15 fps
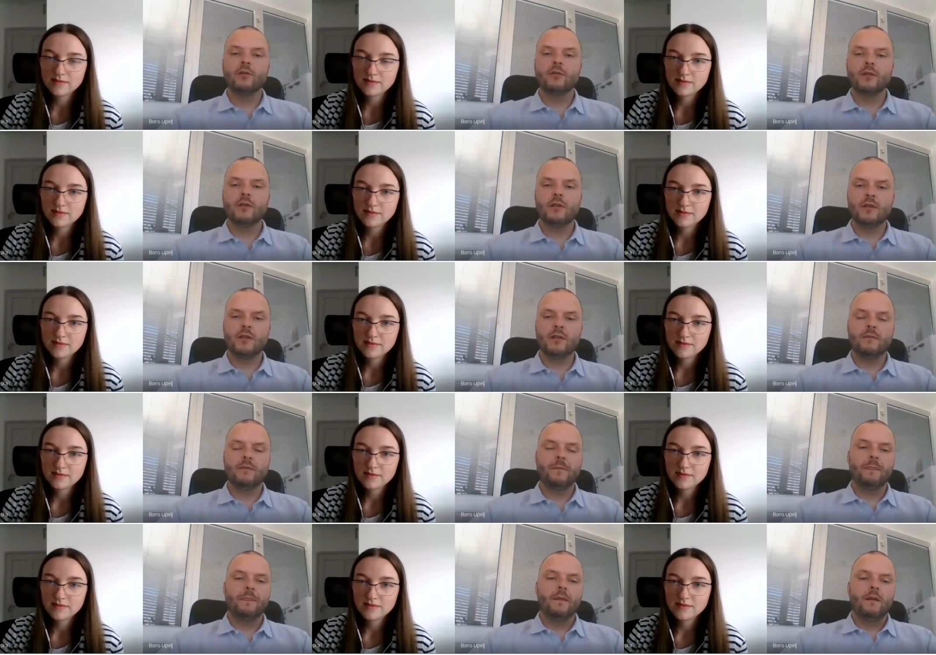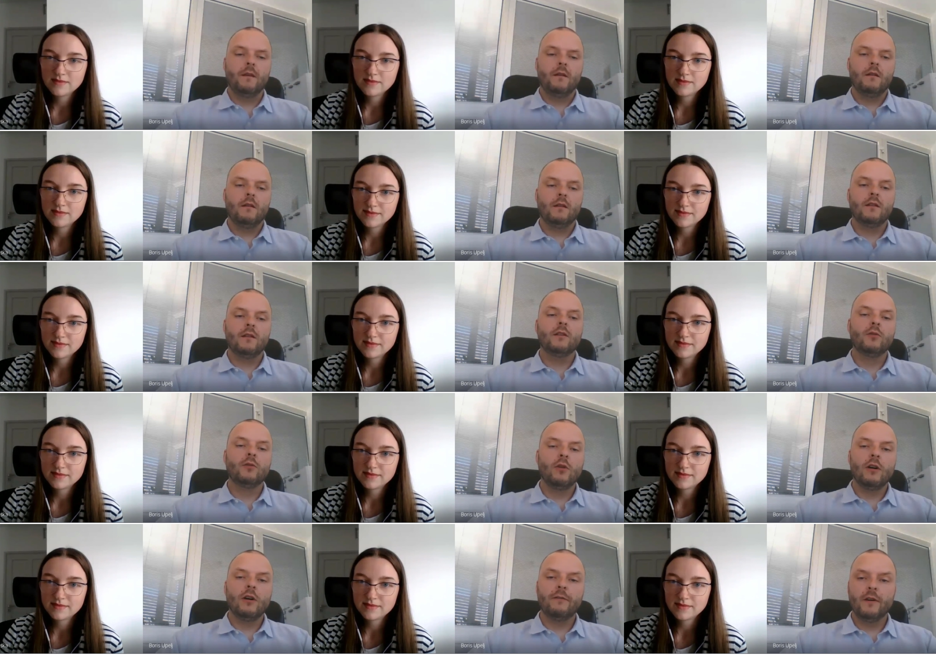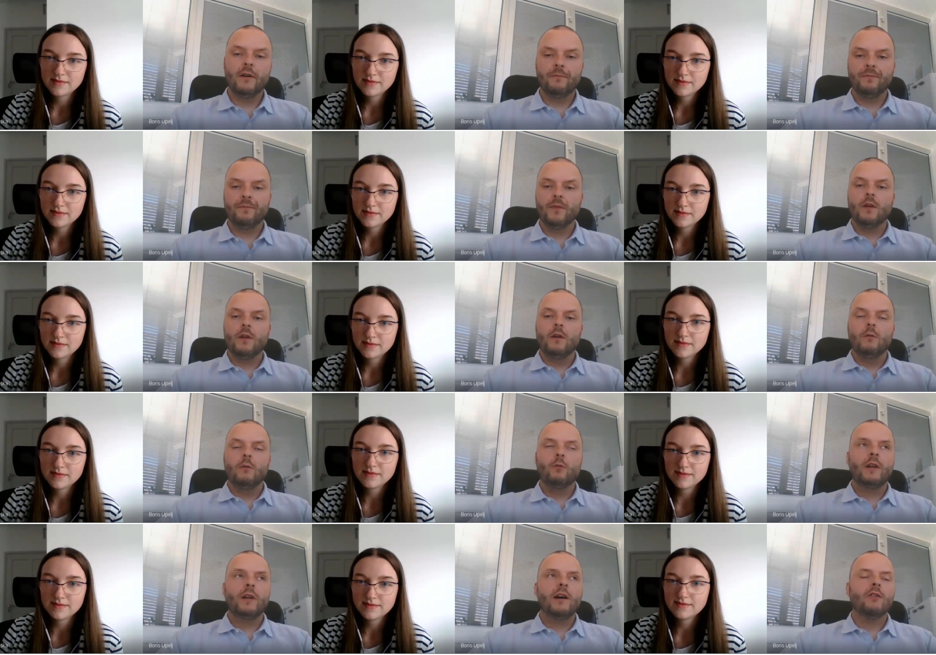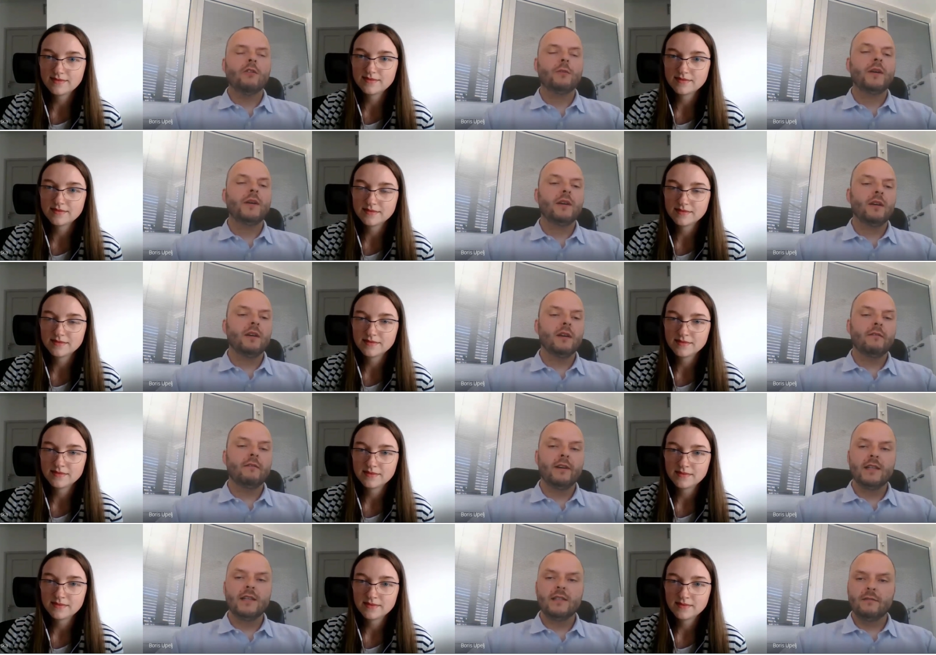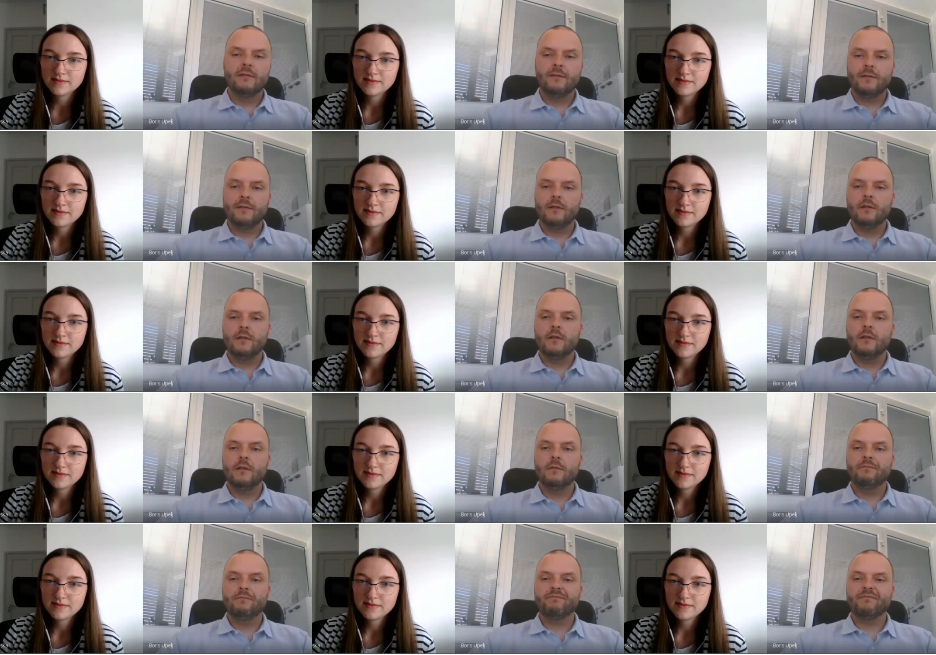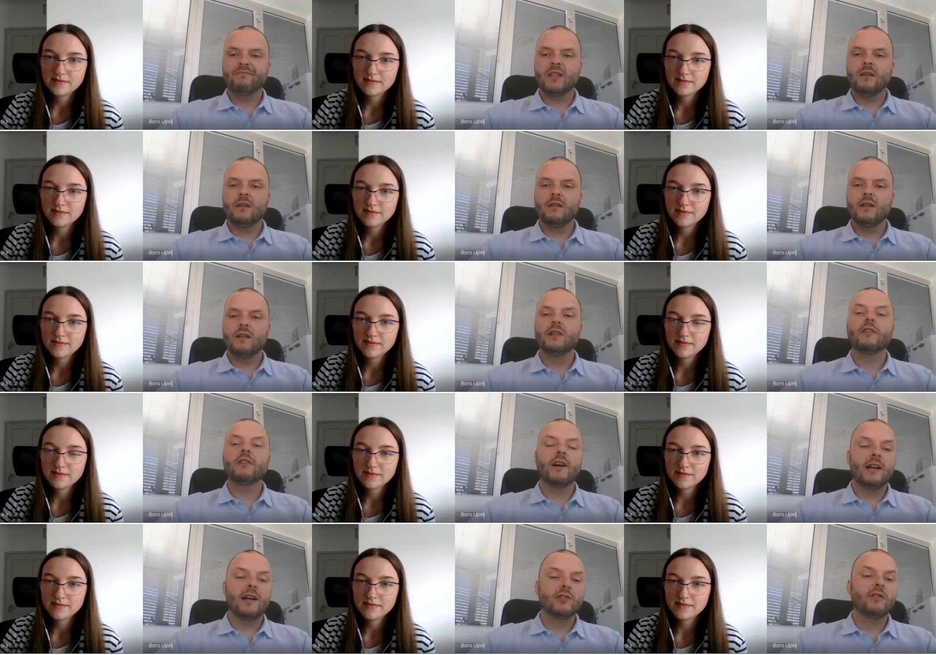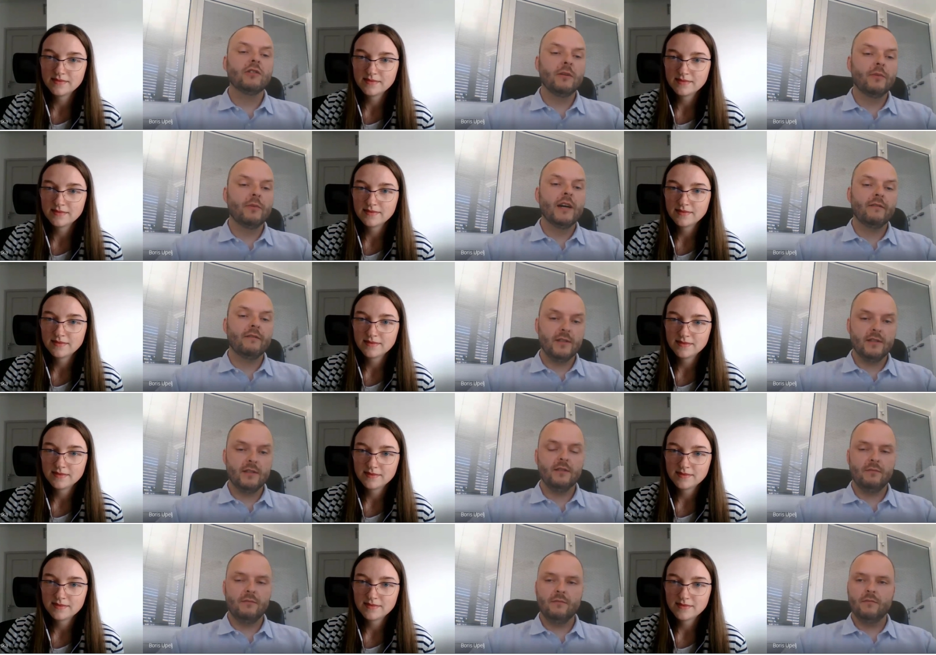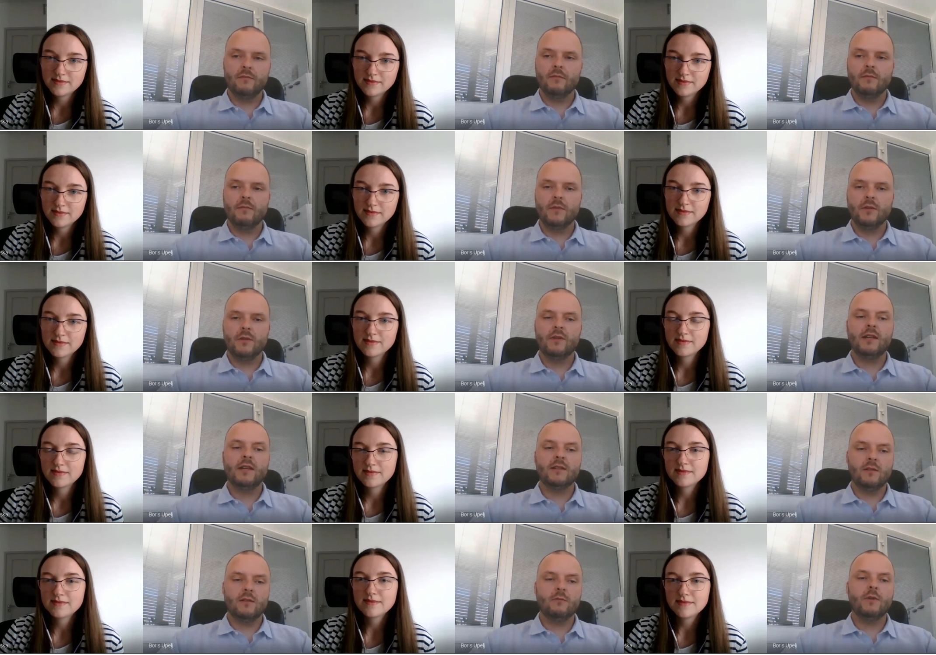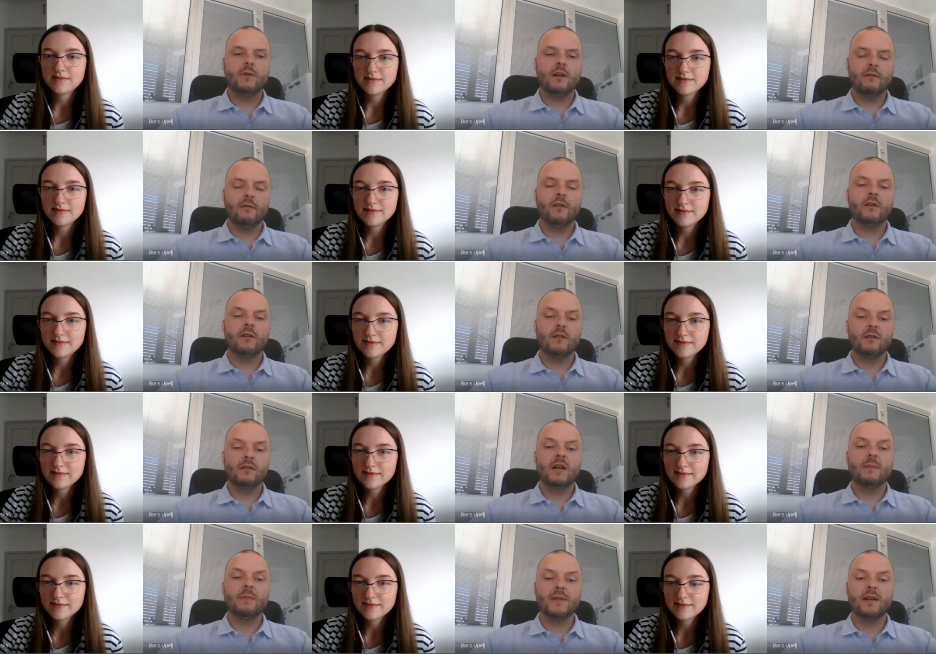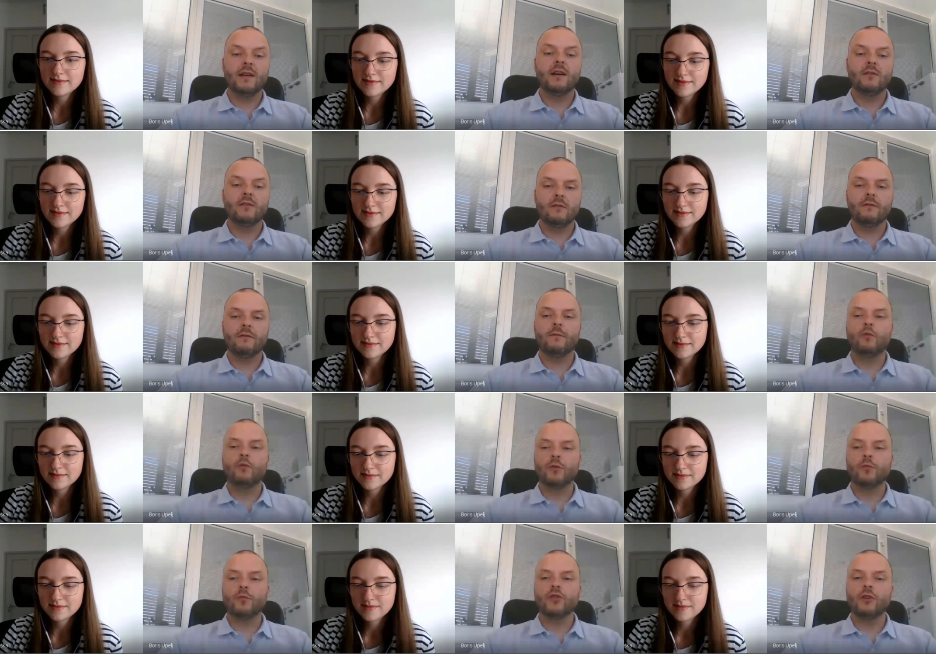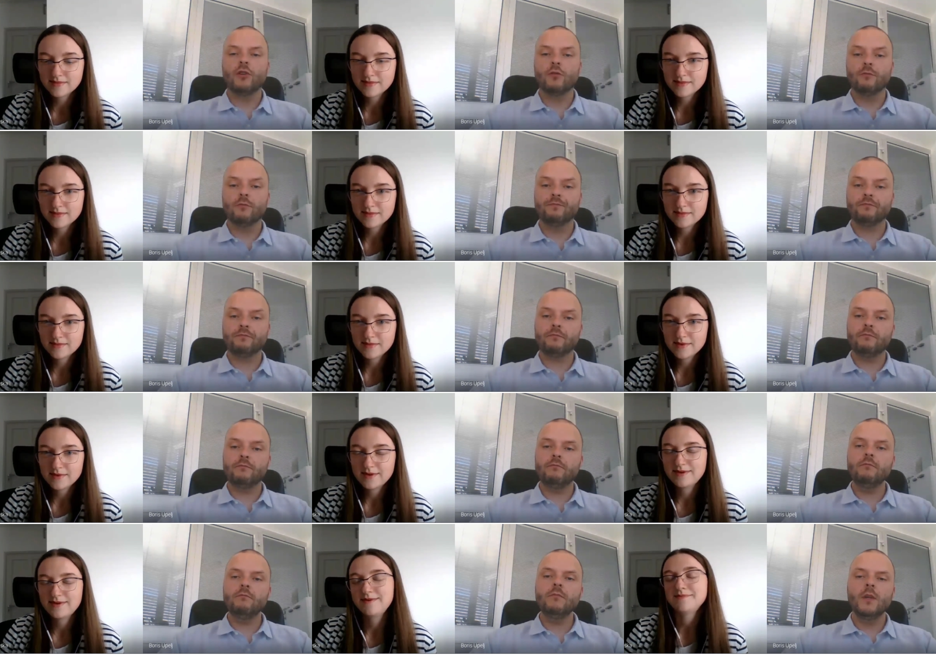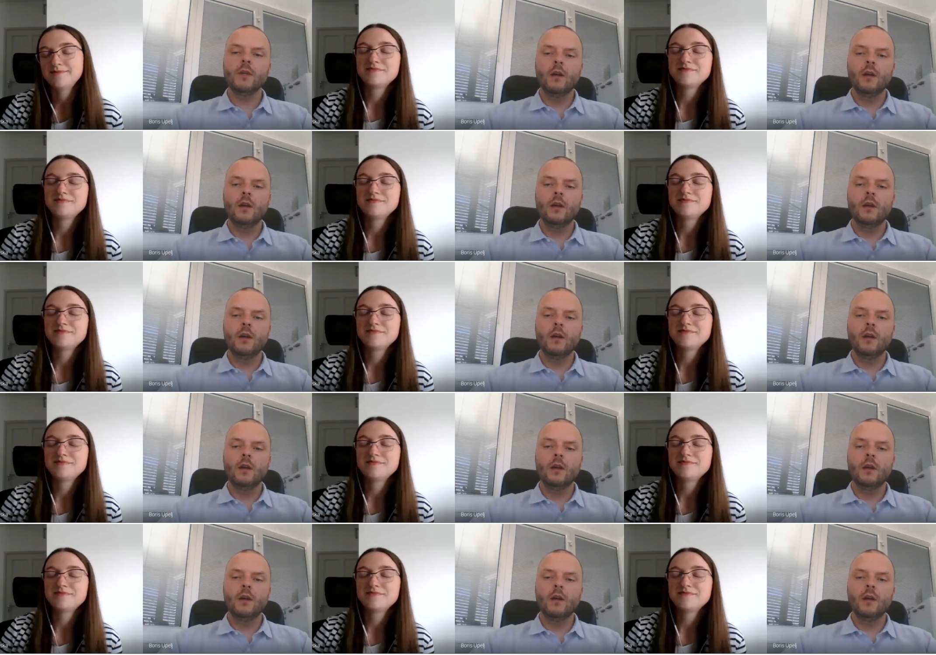Speaker 1: preferences of our users uh, that you offer, mm -hmm. without being invasive uh, uh, in regards to their privacy. So that's one of the upsides of push push go.